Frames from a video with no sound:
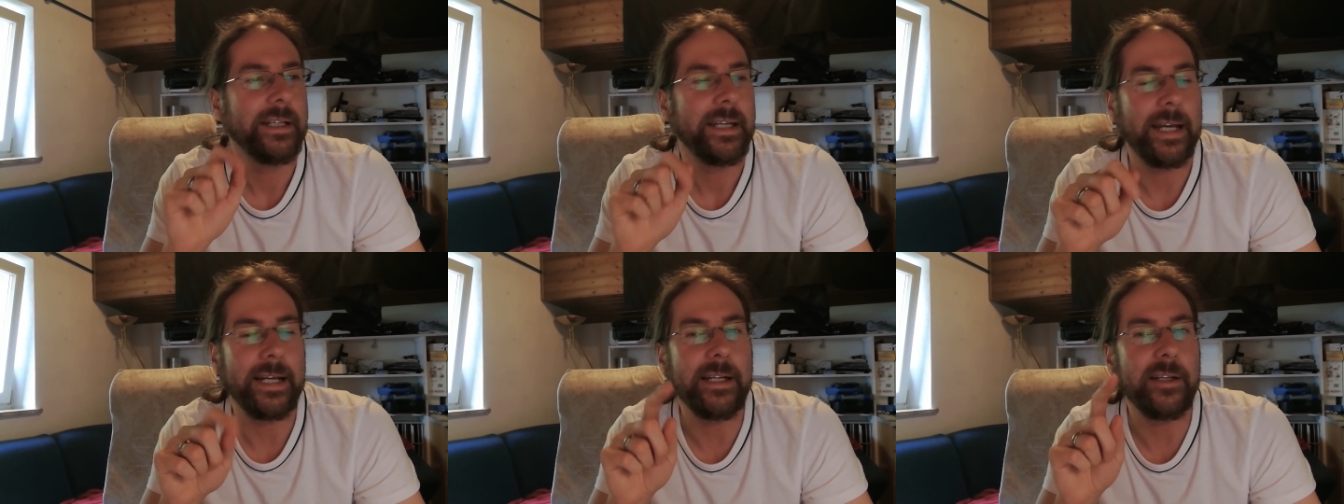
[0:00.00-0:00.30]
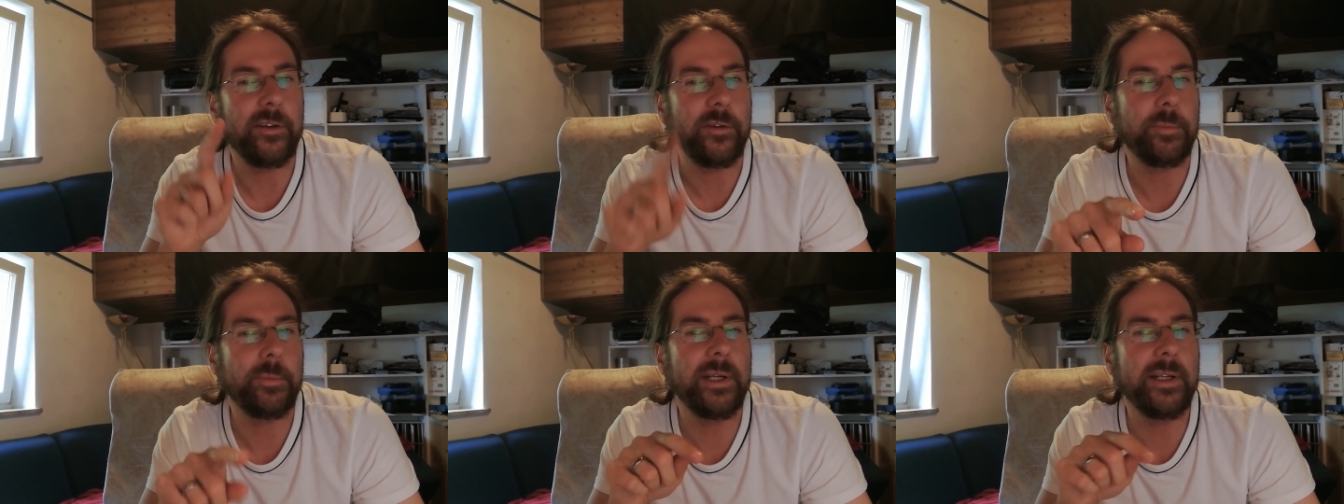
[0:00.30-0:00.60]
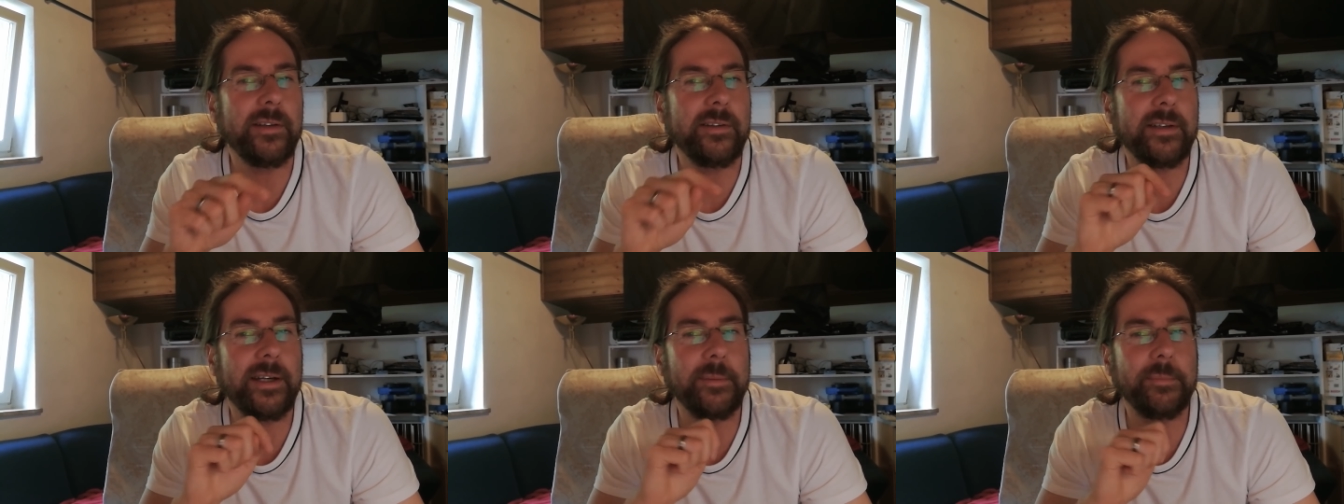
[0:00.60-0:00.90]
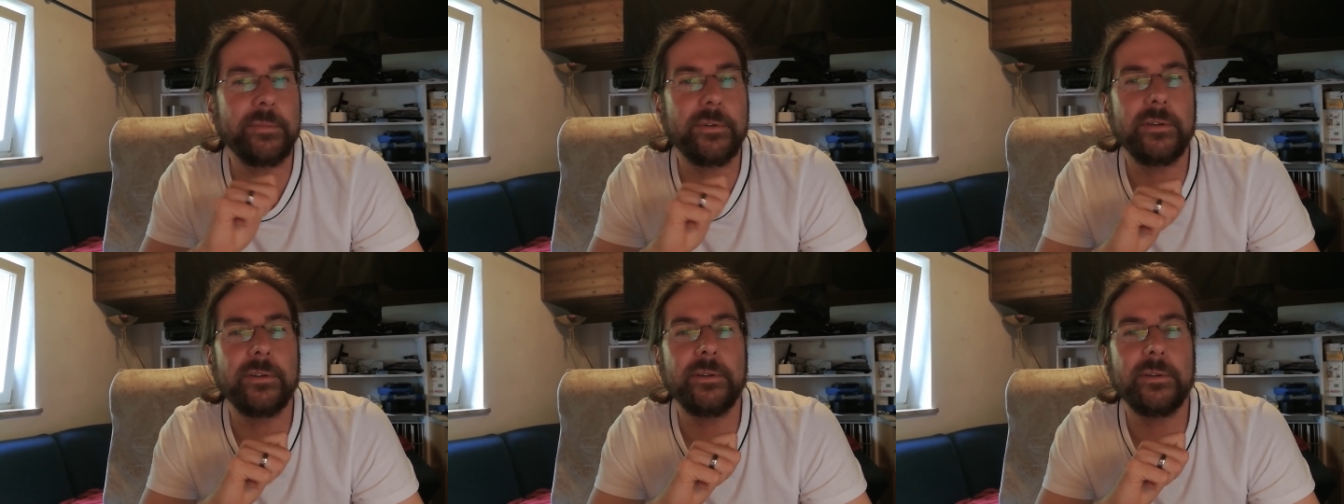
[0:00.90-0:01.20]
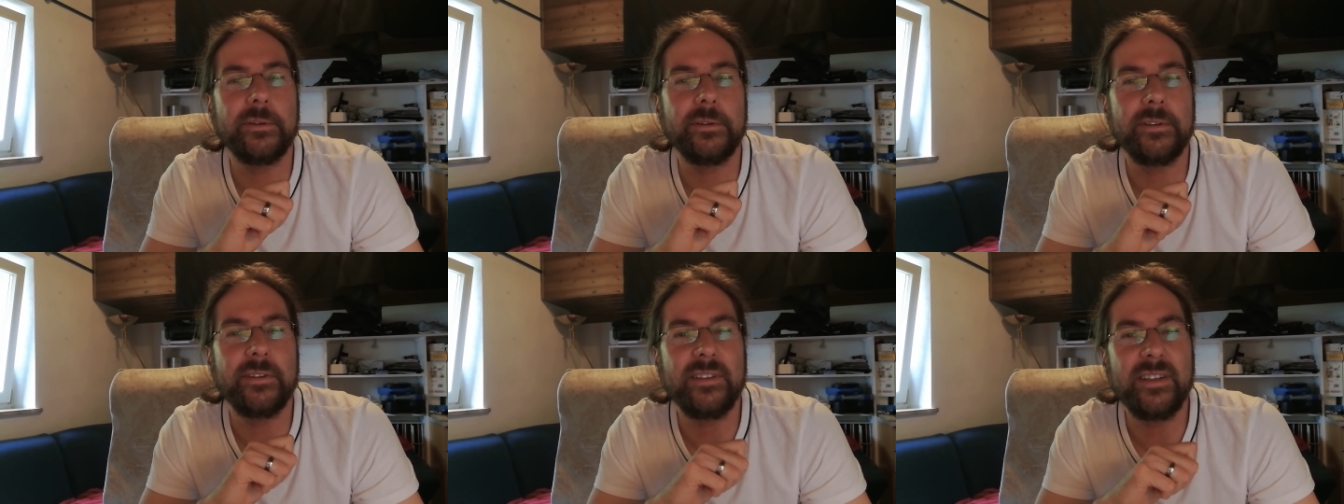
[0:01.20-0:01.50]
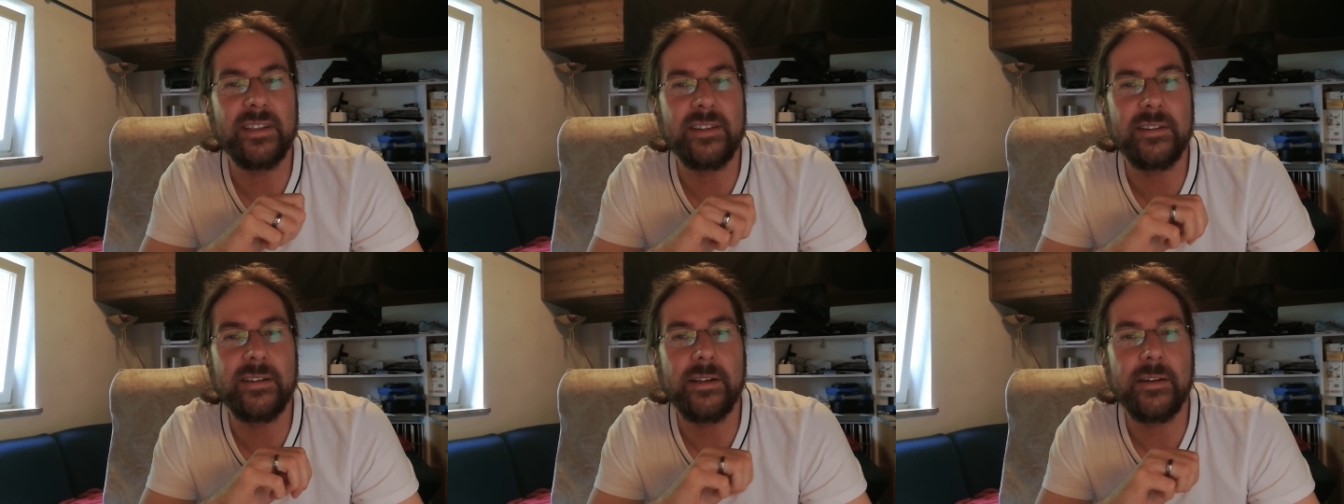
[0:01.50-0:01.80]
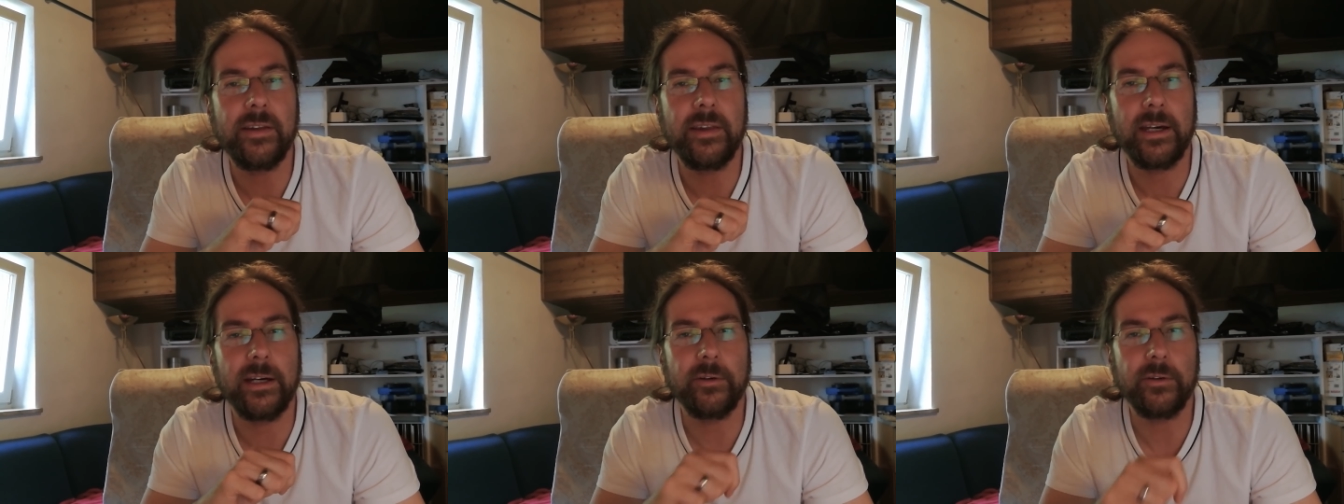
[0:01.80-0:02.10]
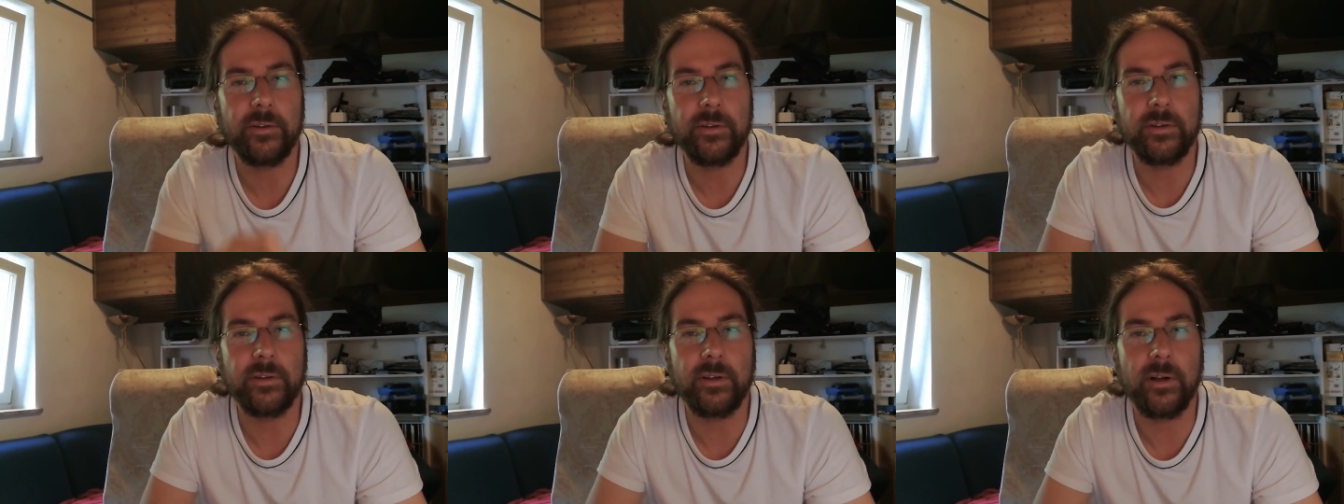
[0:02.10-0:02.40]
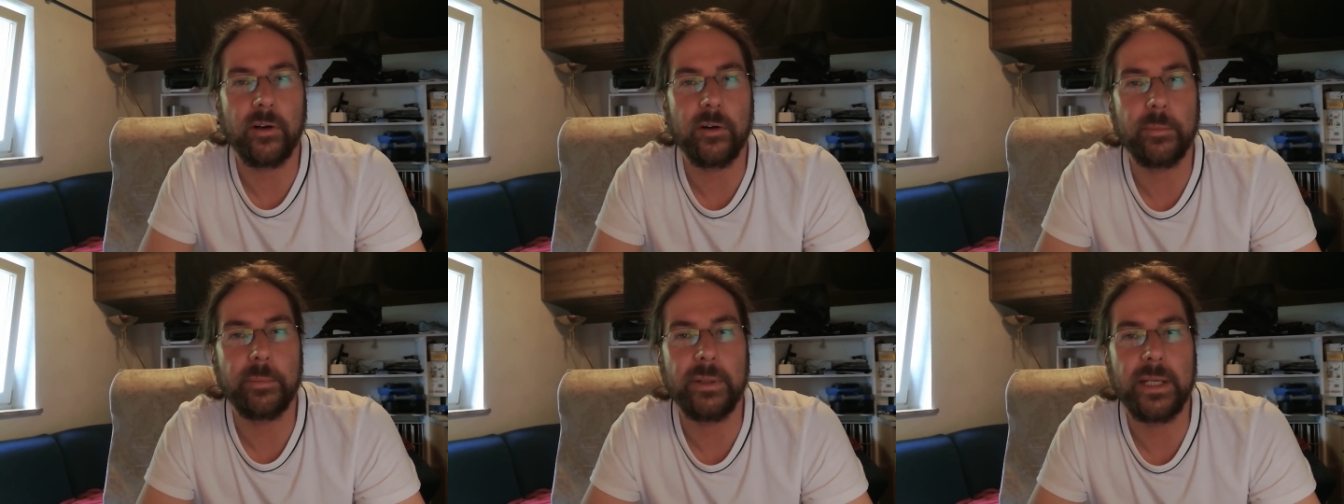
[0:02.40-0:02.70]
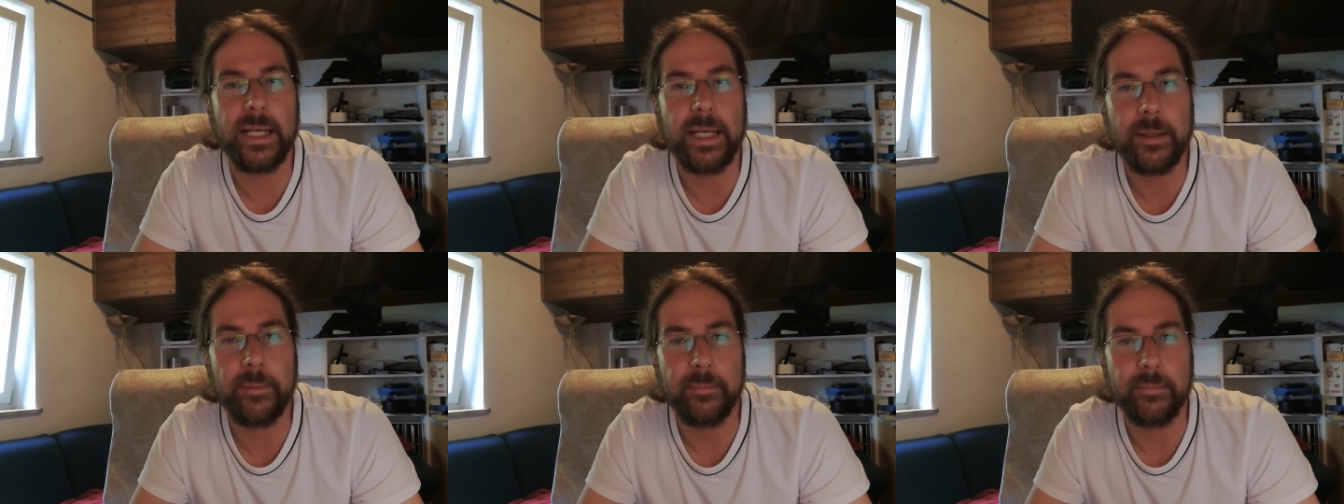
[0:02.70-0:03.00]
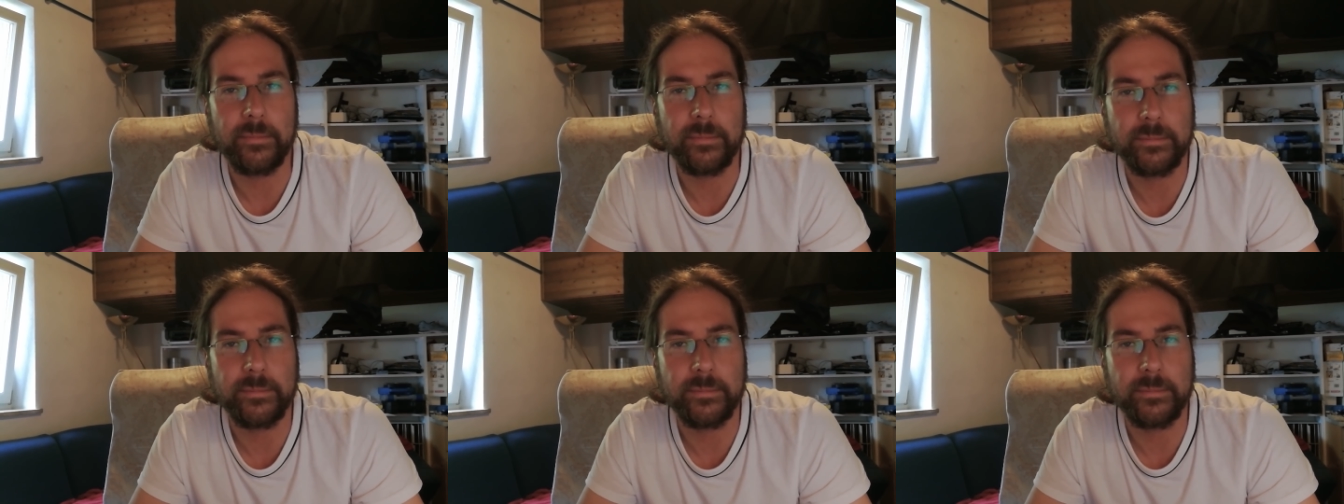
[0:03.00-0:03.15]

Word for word: and it spins up to 16,000 RPM.